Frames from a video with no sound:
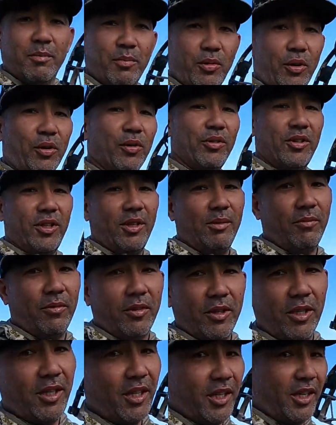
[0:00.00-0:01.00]
Pro tip
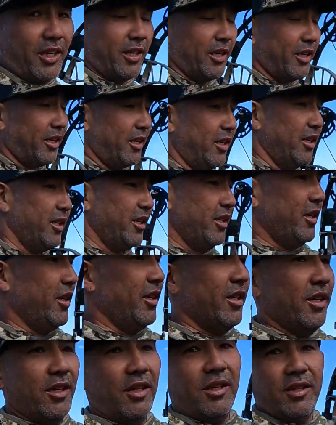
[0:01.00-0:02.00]
for the day:
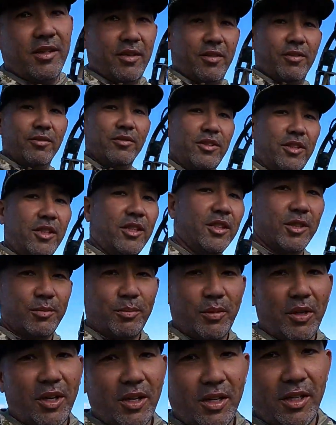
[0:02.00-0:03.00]
don't sit a
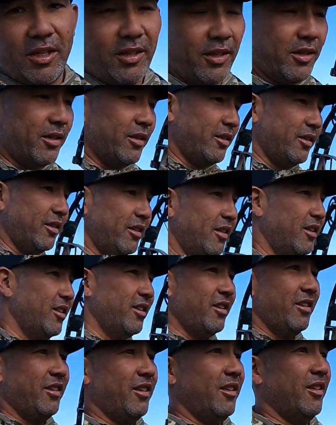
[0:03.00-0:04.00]
spot
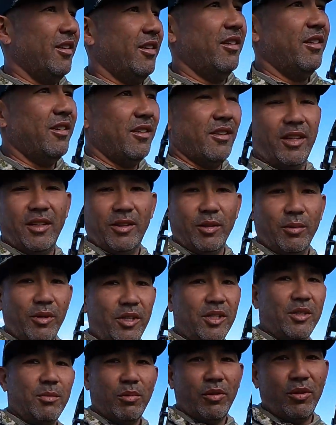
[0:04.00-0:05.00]
that the
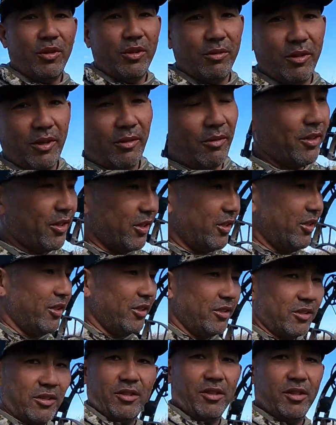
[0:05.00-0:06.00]
wind's blowing right where the
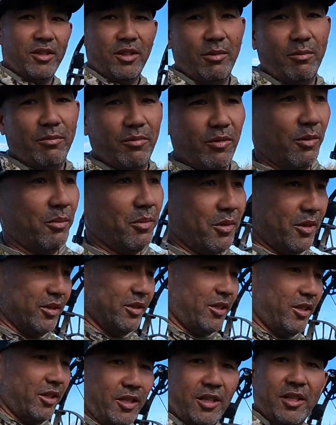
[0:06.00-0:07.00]
deer's gonna come from,
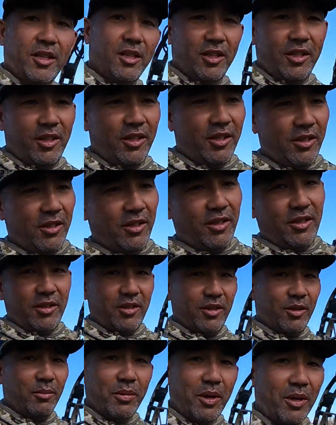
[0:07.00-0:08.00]
because
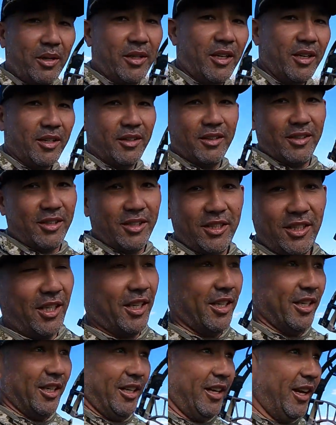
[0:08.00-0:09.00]
you're probably not gonna see
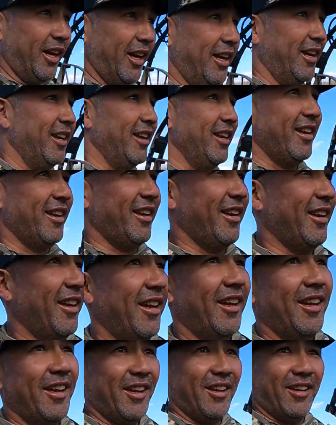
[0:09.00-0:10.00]
anything.
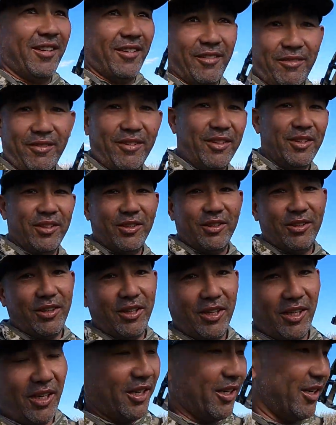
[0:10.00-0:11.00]
Or if you do,
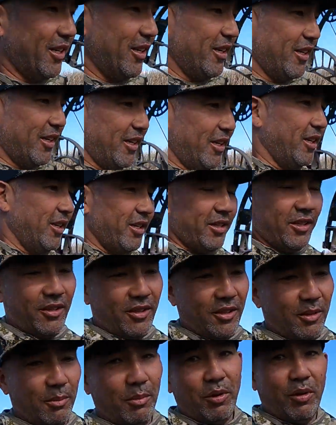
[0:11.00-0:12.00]

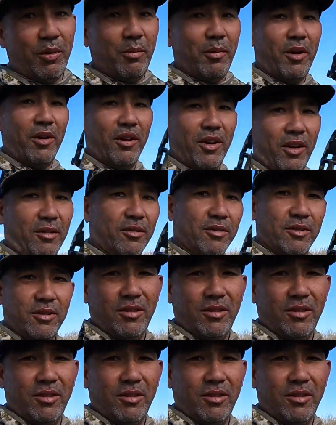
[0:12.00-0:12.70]
you're gonna blow them all up.